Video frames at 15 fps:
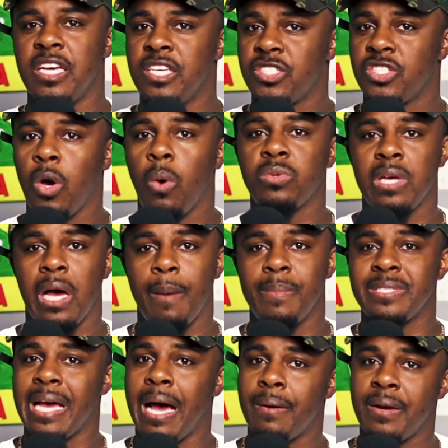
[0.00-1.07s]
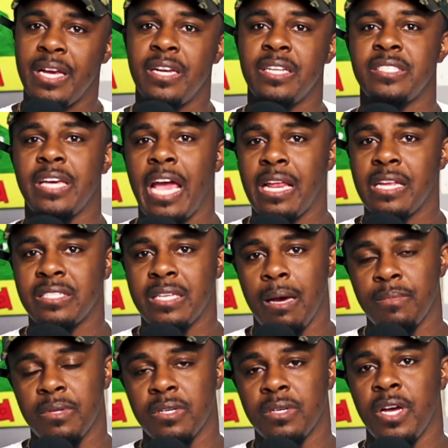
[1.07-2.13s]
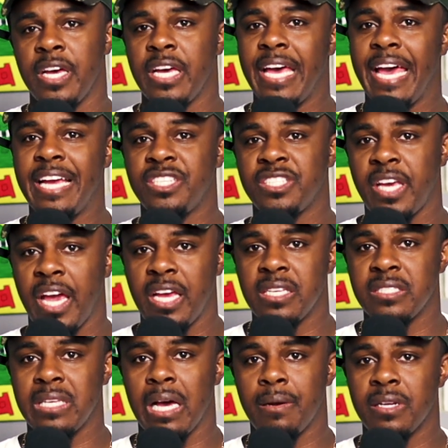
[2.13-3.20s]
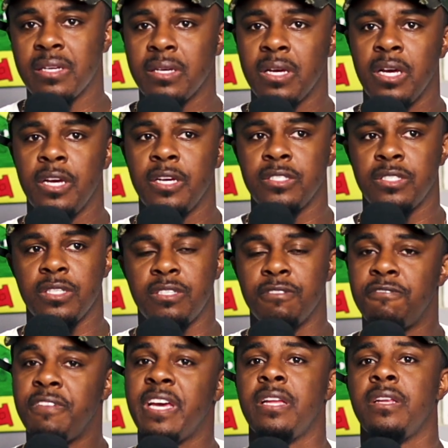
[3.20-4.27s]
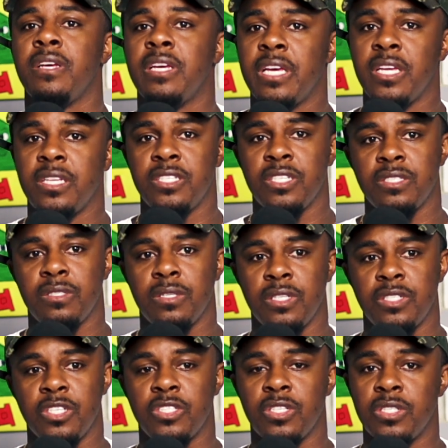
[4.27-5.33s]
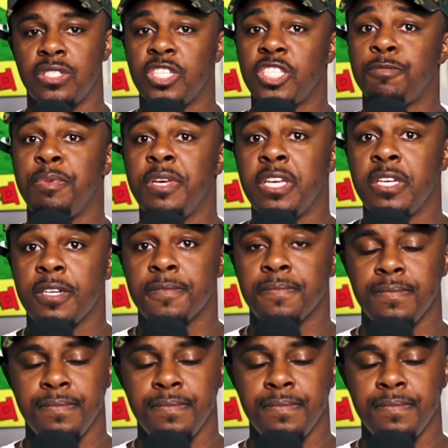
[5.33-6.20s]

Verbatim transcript: it's go time. It's time to entertain. It's time to educate. It's time to to, to vent and, and just and just and just speak.